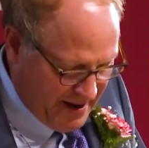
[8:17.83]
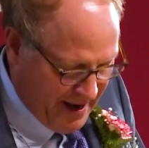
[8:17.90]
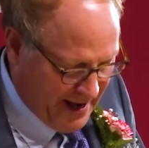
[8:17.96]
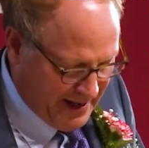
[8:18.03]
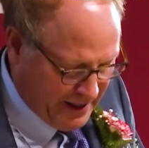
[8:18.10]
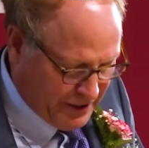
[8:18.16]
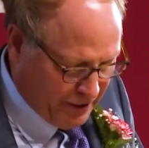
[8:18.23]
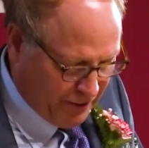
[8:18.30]
and
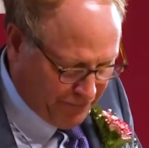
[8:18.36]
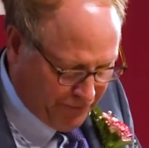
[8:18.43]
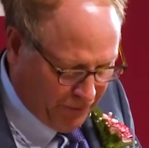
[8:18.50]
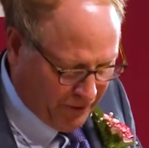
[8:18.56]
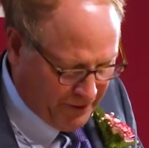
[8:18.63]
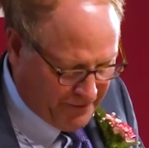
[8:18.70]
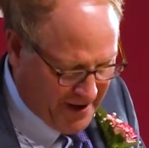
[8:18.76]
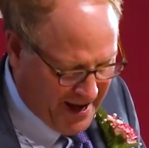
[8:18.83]
he took
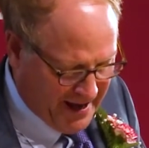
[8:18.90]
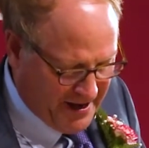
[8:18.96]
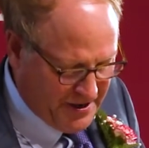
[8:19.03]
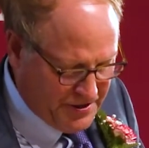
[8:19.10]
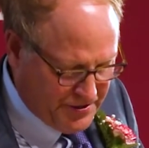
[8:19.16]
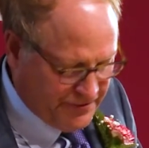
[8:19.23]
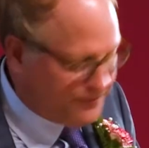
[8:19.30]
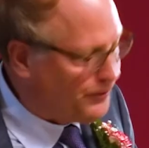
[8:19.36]
full
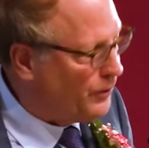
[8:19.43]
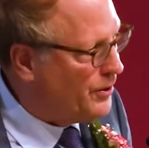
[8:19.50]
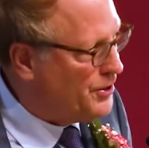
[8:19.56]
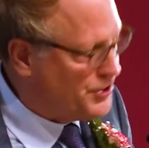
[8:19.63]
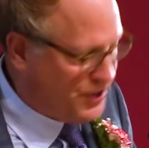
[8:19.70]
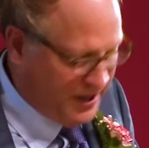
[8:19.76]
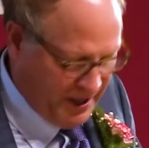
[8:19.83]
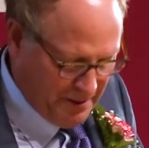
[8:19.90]
advantage,
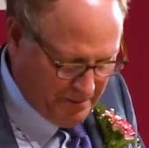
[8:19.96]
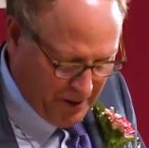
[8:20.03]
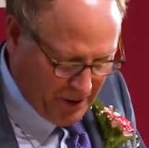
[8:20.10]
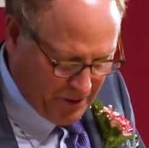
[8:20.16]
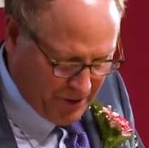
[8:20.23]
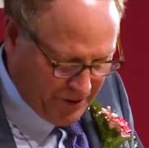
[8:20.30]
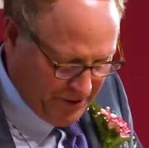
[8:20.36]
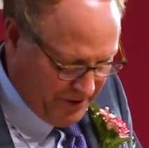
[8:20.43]
flourishing in
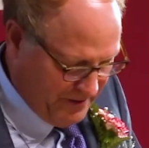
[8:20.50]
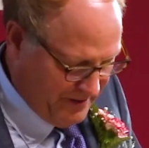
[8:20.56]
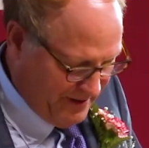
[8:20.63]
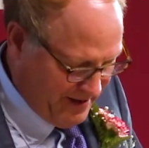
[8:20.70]
both,